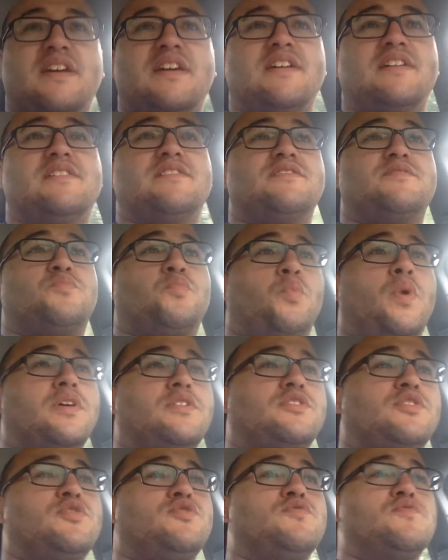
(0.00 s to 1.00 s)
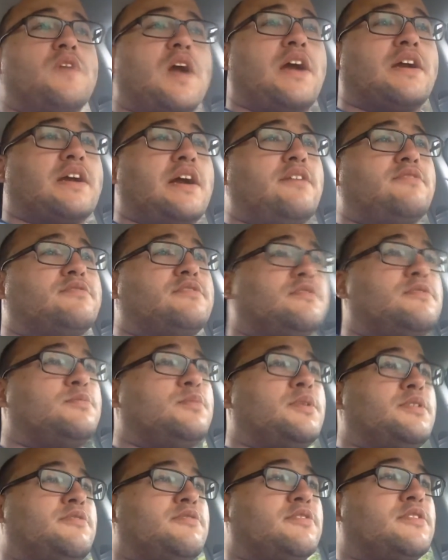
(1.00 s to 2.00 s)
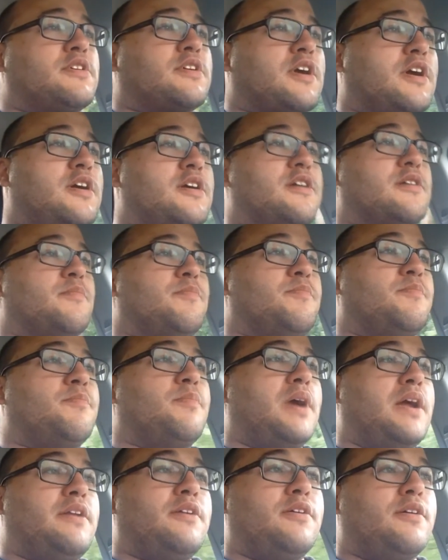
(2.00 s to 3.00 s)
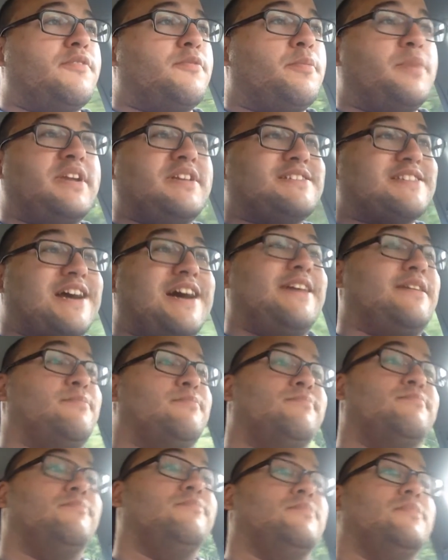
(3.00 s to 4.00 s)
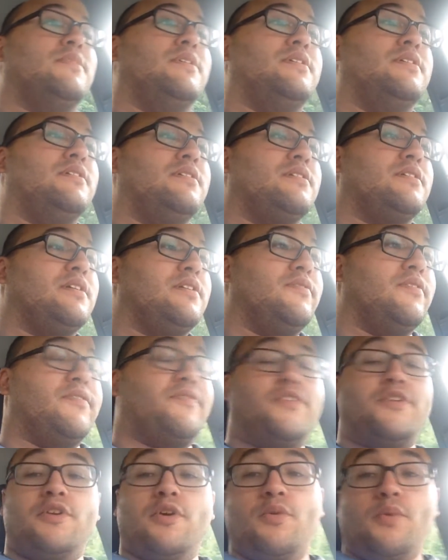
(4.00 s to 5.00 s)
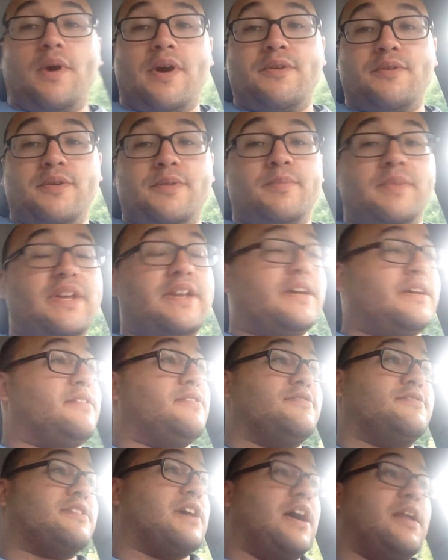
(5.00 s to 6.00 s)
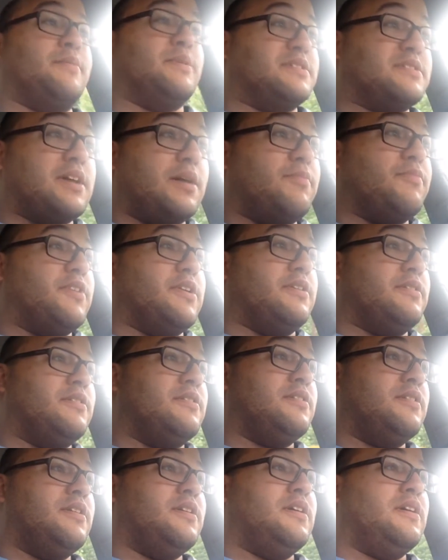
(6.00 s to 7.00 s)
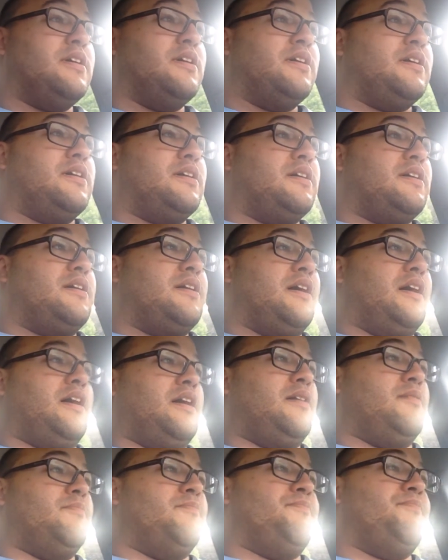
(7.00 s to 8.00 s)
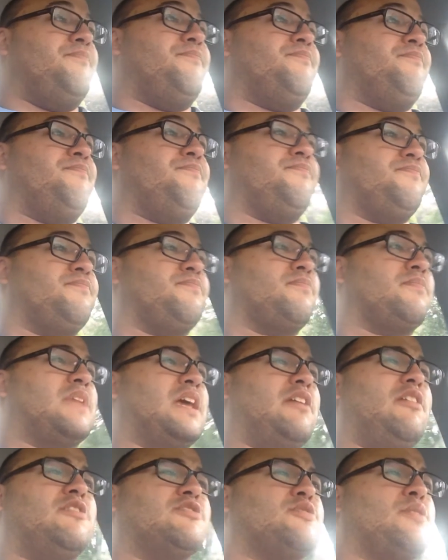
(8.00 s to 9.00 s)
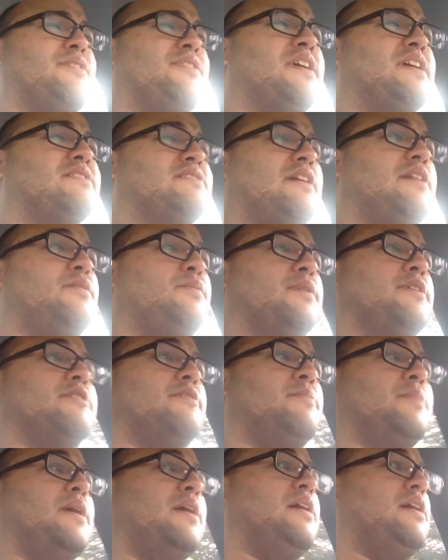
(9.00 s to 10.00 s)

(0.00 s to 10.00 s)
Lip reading: is, what do you rock out to when you're in the car? I know everybody's got them. Even if you don't want to admit it, there's got to be something. And also, I think it's kind of weird.